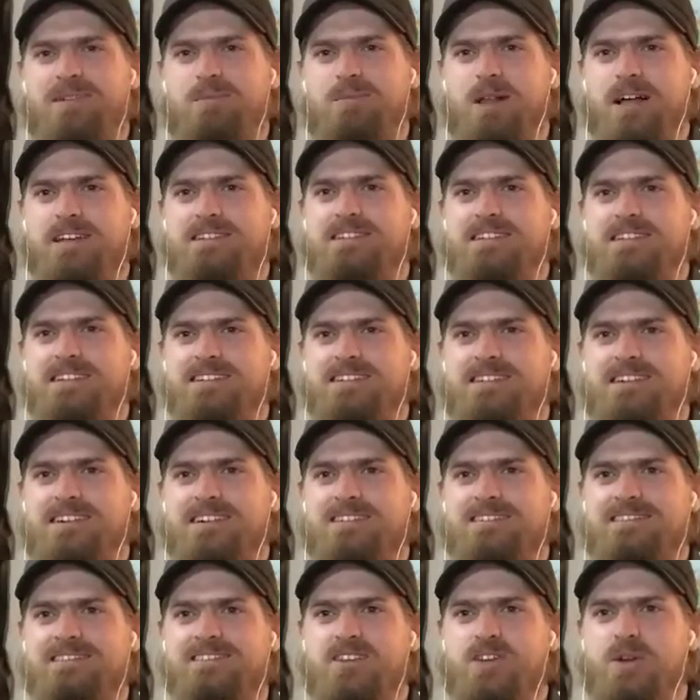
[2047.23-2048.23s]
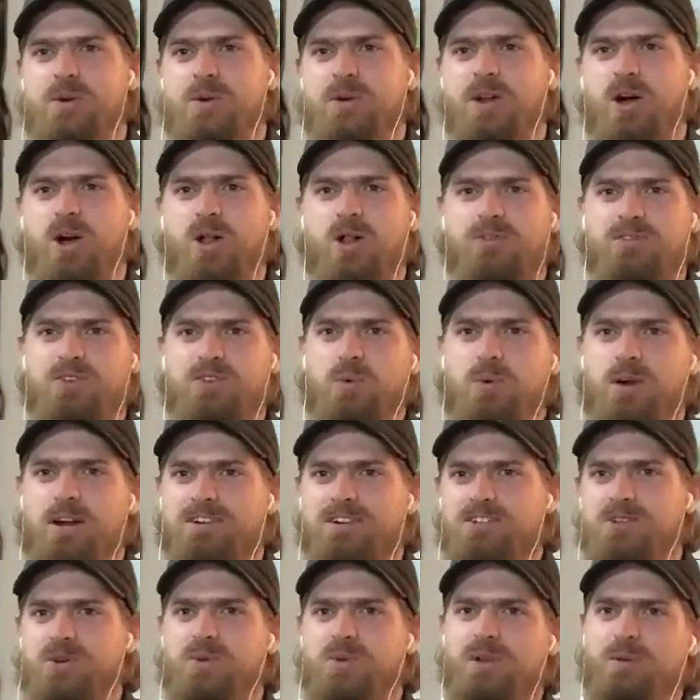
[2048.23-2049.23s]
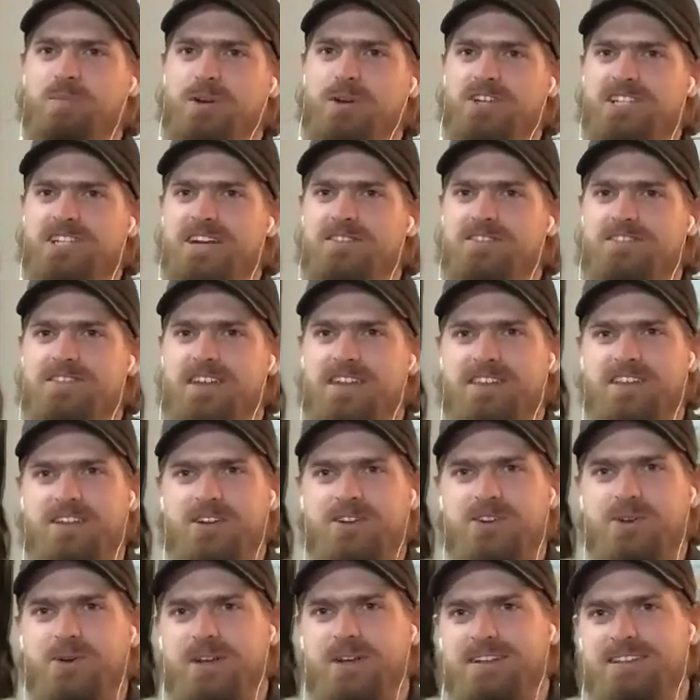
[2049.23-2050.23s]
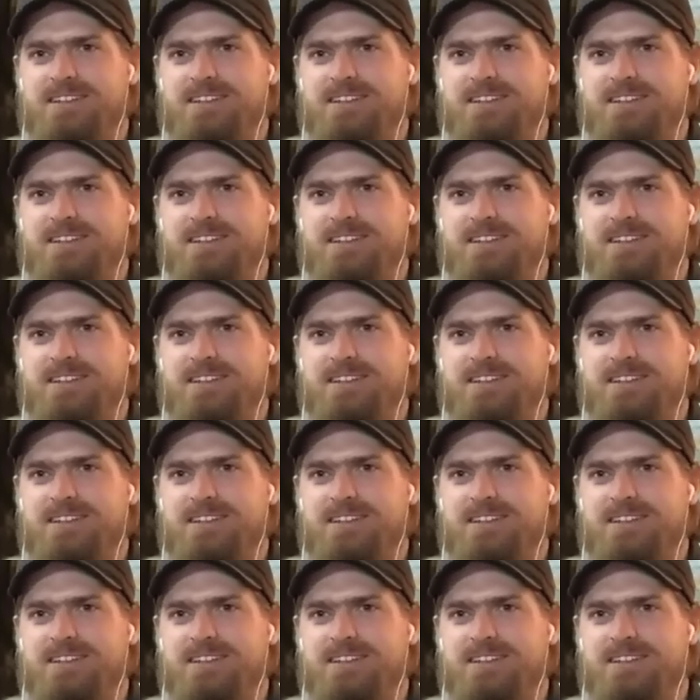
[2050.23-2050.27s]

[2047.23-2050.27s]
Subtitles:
Blessings on you and all of your work too. We appreciate everything that you're doing.